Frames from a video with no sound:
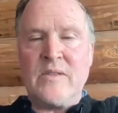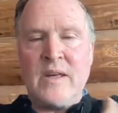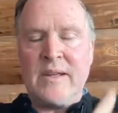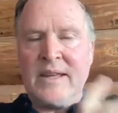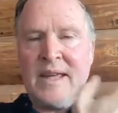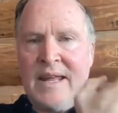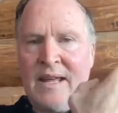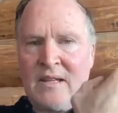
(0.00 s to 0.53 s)

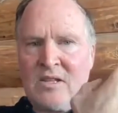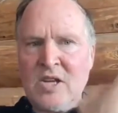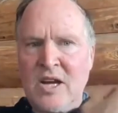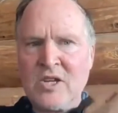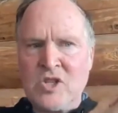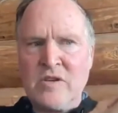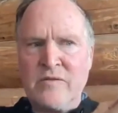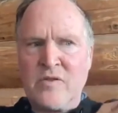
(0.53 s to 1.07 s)
Getting a
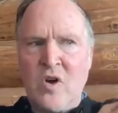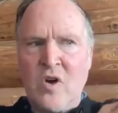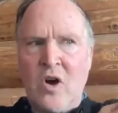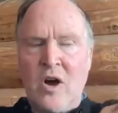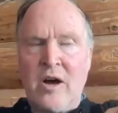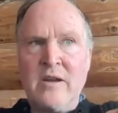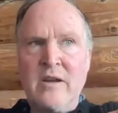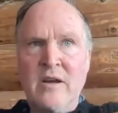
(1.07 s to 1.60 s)
touch of
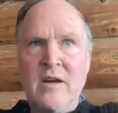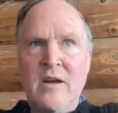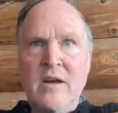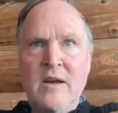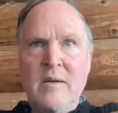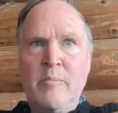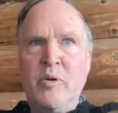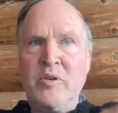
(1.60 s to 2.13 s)
God
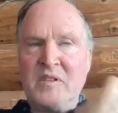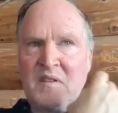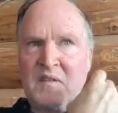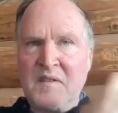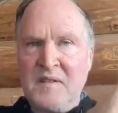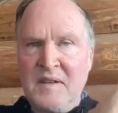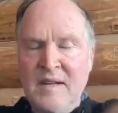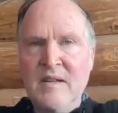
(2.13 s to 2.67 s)
puts a
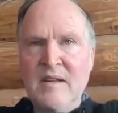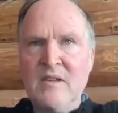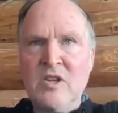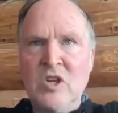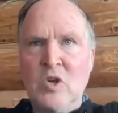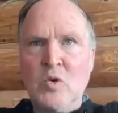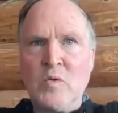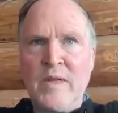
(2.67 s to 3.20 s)
seed in
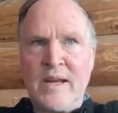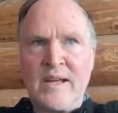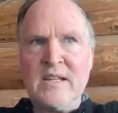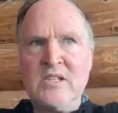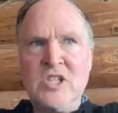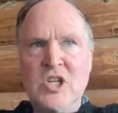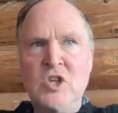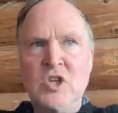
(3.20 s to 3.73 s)
you that
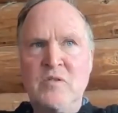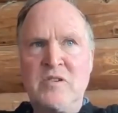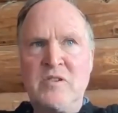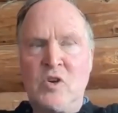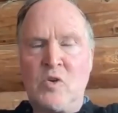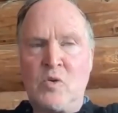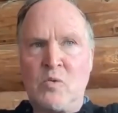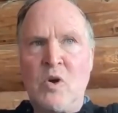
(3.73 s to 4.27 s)
continues to
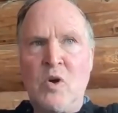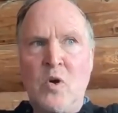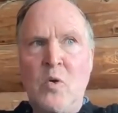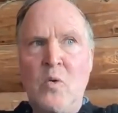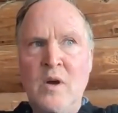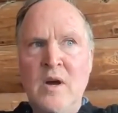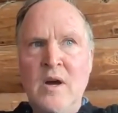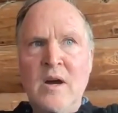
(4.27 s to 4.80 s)

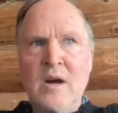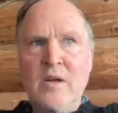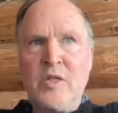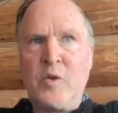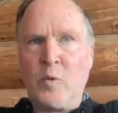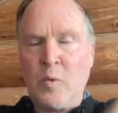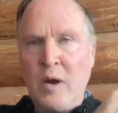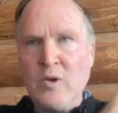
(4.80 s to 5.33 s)
grow
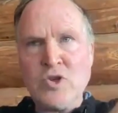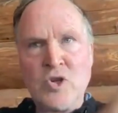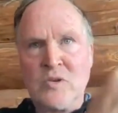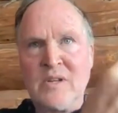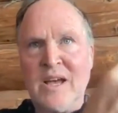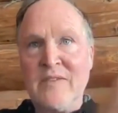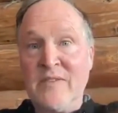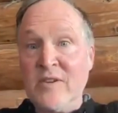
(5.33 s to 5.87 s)
throughout your
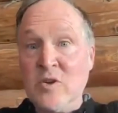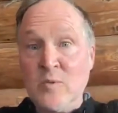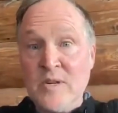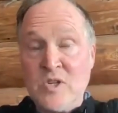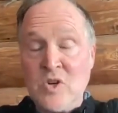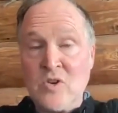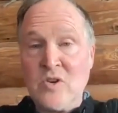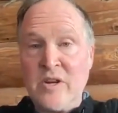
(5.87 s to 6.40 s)
life into
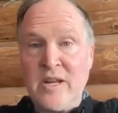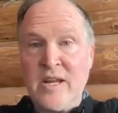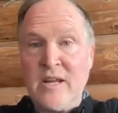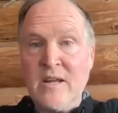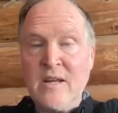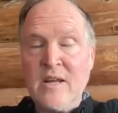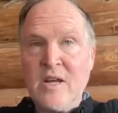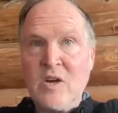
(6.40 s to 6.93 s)
eternity,
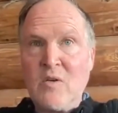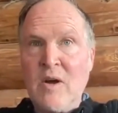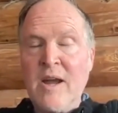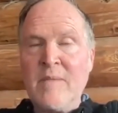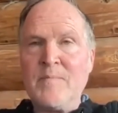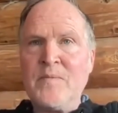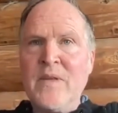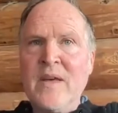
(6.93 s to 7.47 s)

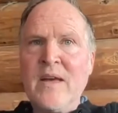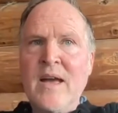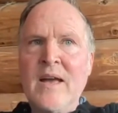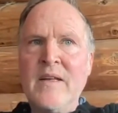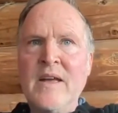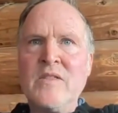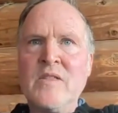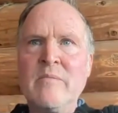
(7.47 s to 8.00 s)
right?
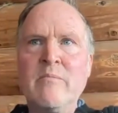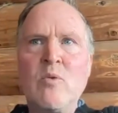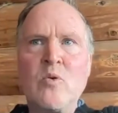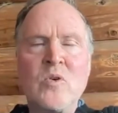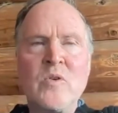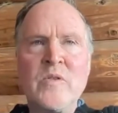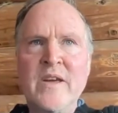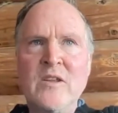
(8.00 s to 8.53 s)
And the
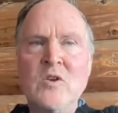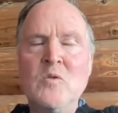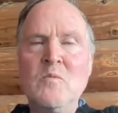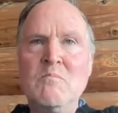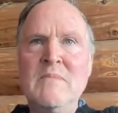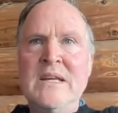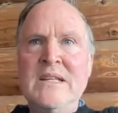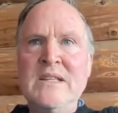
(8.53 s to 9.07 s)
more that you
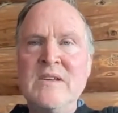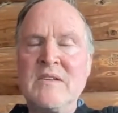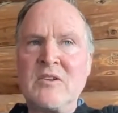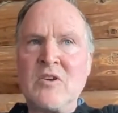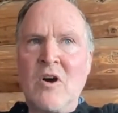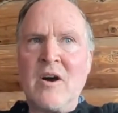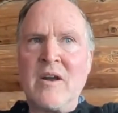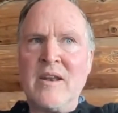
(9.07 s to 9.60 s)
meet this
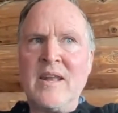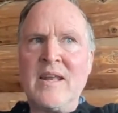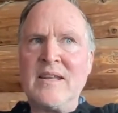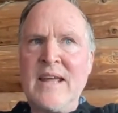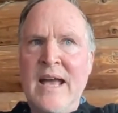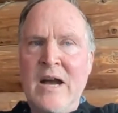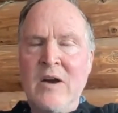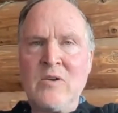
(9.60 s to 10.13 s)
God and
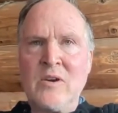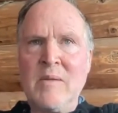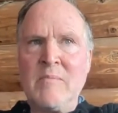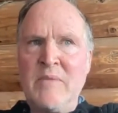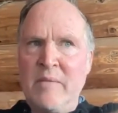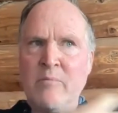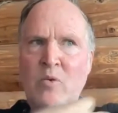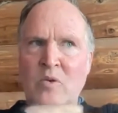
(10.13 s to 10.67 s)
encounter
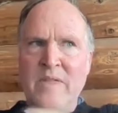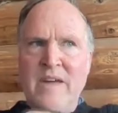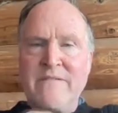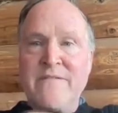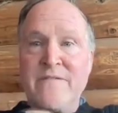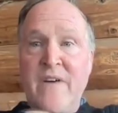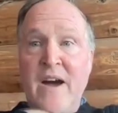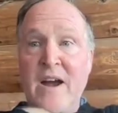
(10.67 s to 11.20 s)
him, that more that
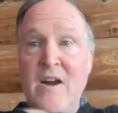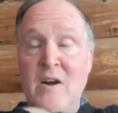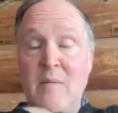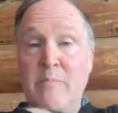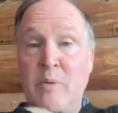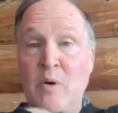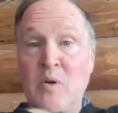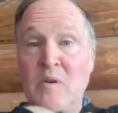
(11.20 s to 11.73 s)
fire
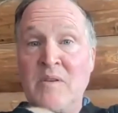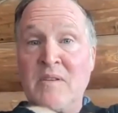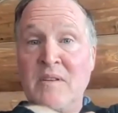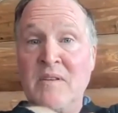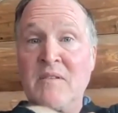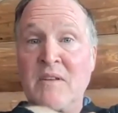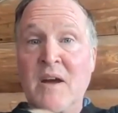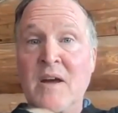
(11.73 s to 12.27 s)
burns
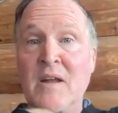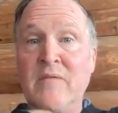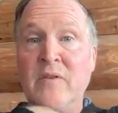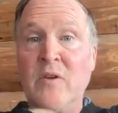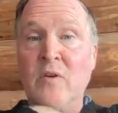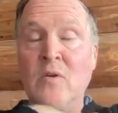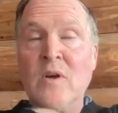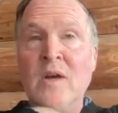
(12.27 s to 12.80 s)
inside of
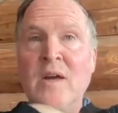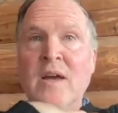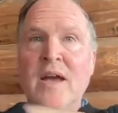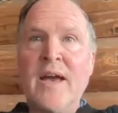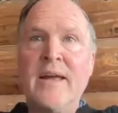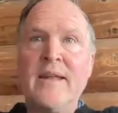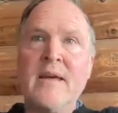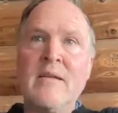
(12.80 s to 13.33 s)
you.
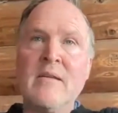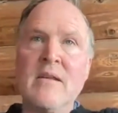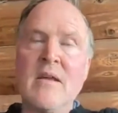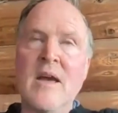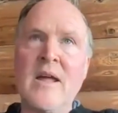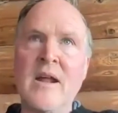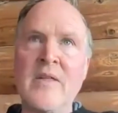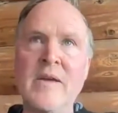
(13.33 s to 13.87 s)
And
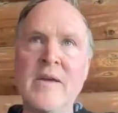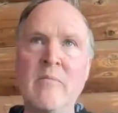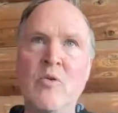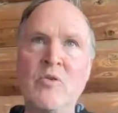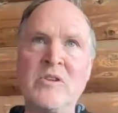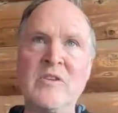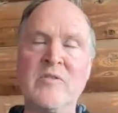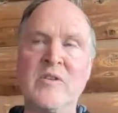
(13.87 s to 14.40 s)
I think
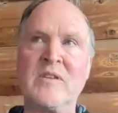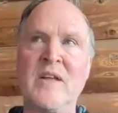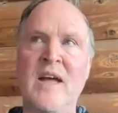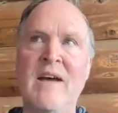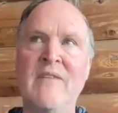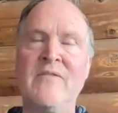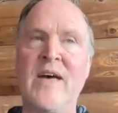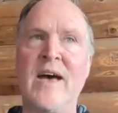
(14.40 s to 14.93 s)
most of us
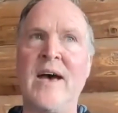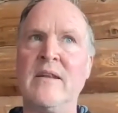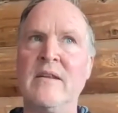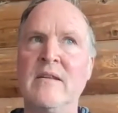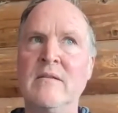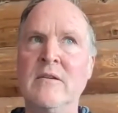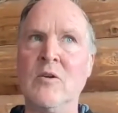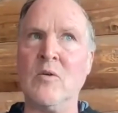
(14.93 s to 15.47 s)
have that.
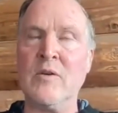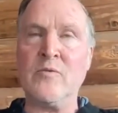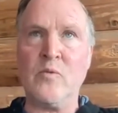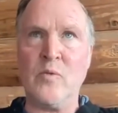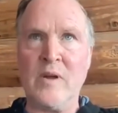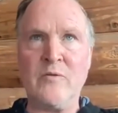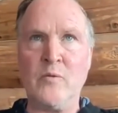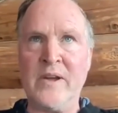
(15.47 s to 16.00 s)

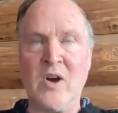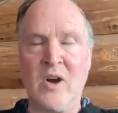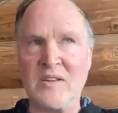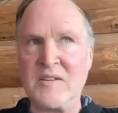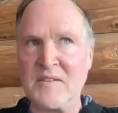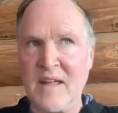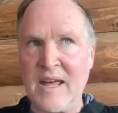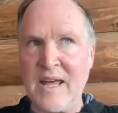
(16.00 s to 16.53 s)
If we got
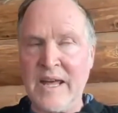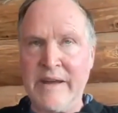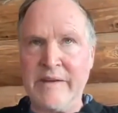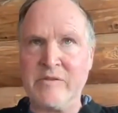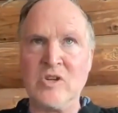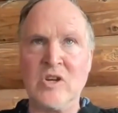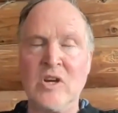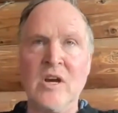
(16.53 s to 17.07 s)

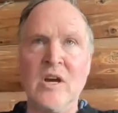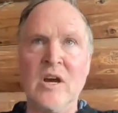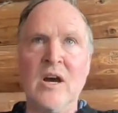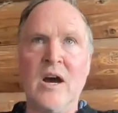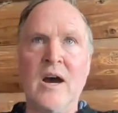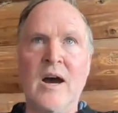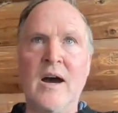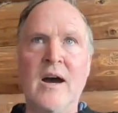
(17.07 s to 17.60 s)
saved,
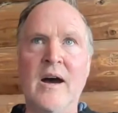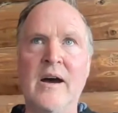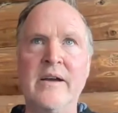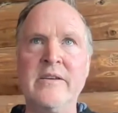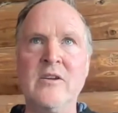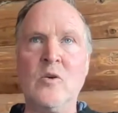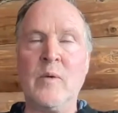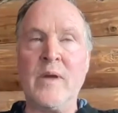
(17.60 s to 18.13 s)

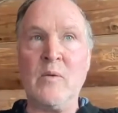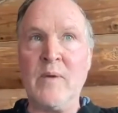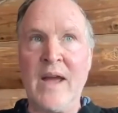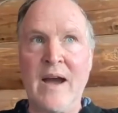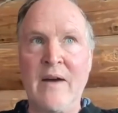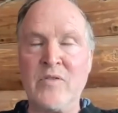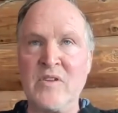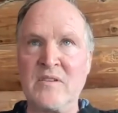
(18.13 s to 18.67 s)
we
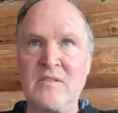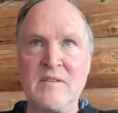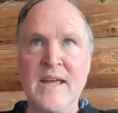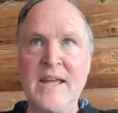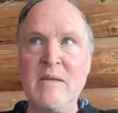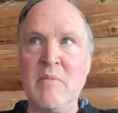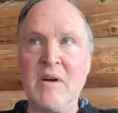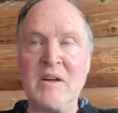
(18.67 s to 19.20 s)
have this
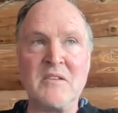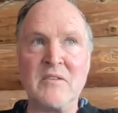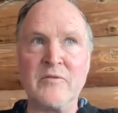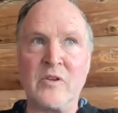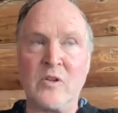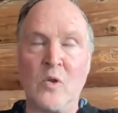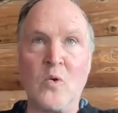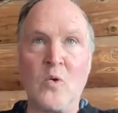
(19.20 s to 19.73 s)
8 months
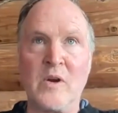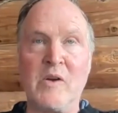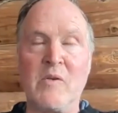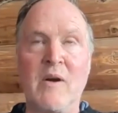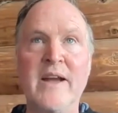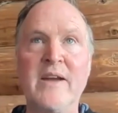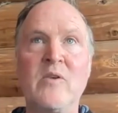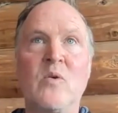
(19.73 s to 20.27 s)
of glory,
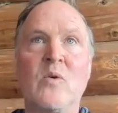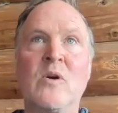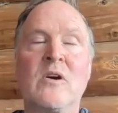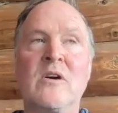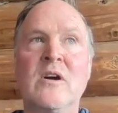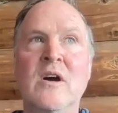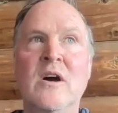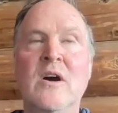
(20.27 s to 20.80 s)
right?
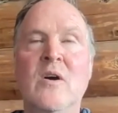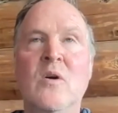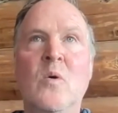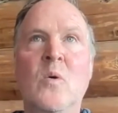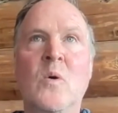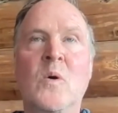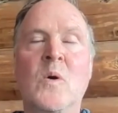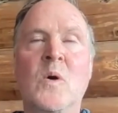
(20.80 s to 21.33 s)
Or
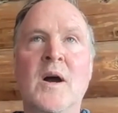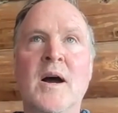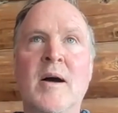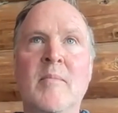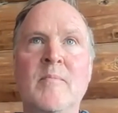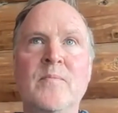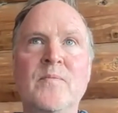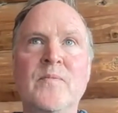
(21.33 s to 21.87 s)

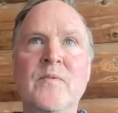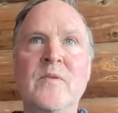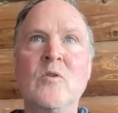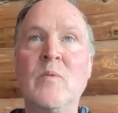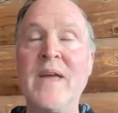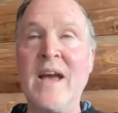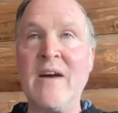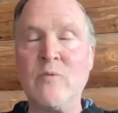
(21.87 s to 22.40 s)

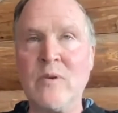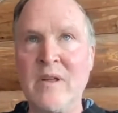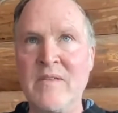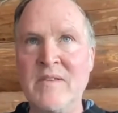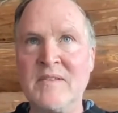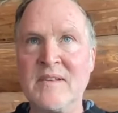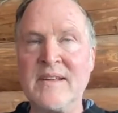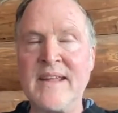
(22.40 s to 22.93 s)
we have one of
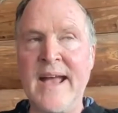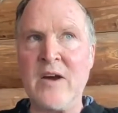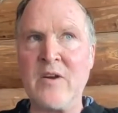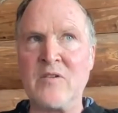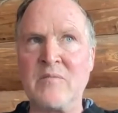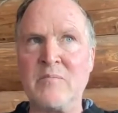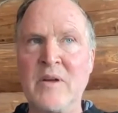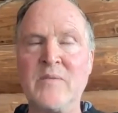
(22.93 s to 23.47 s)
these
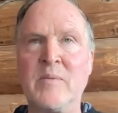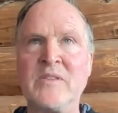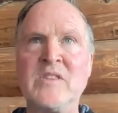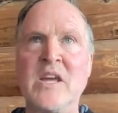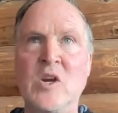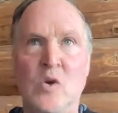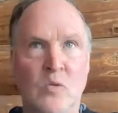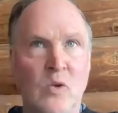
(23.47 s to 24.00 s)
encounters, but
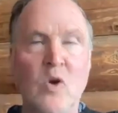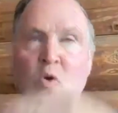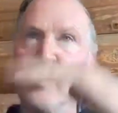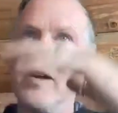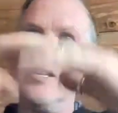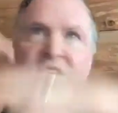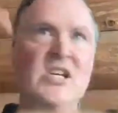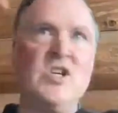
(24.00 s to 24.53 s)
they grow
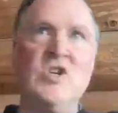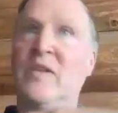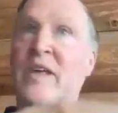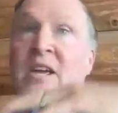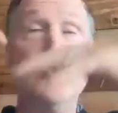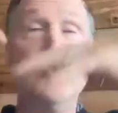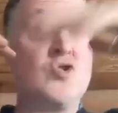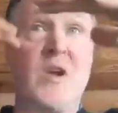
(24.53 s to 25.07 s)
continually,
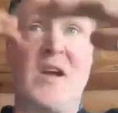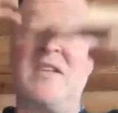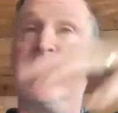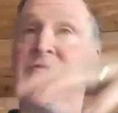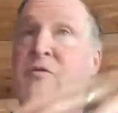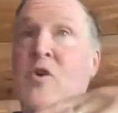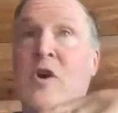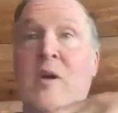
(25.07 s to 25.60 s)
and you
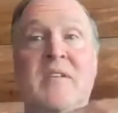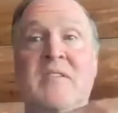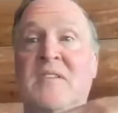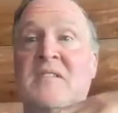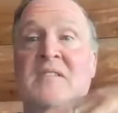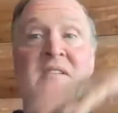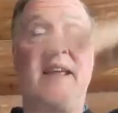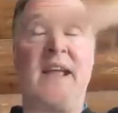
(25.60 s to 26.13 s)
transform as
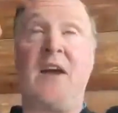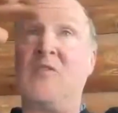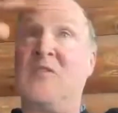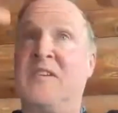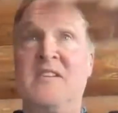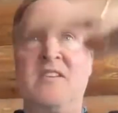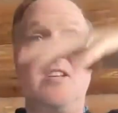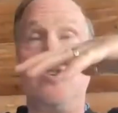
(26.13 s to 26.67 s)
these encounters
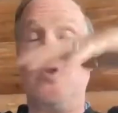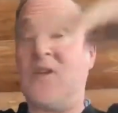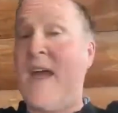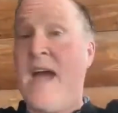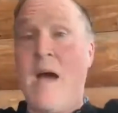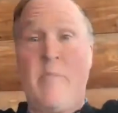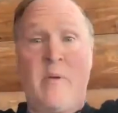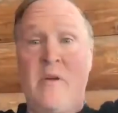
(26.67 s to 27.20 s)
continue to
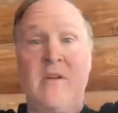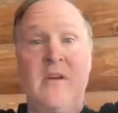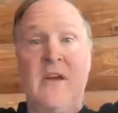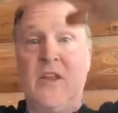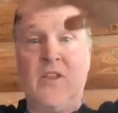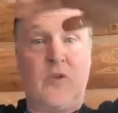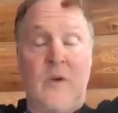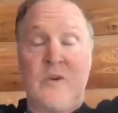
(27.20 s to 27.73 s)
happen
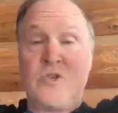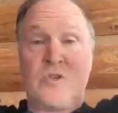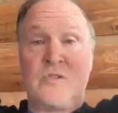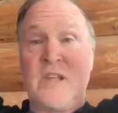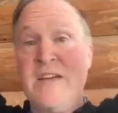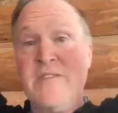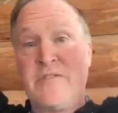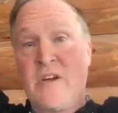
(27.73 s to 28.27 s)
throughout your
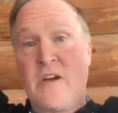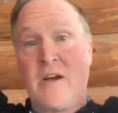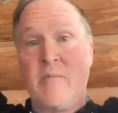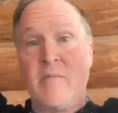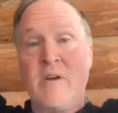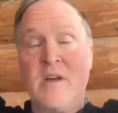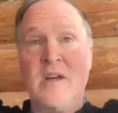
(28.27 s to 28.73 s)
lifetime.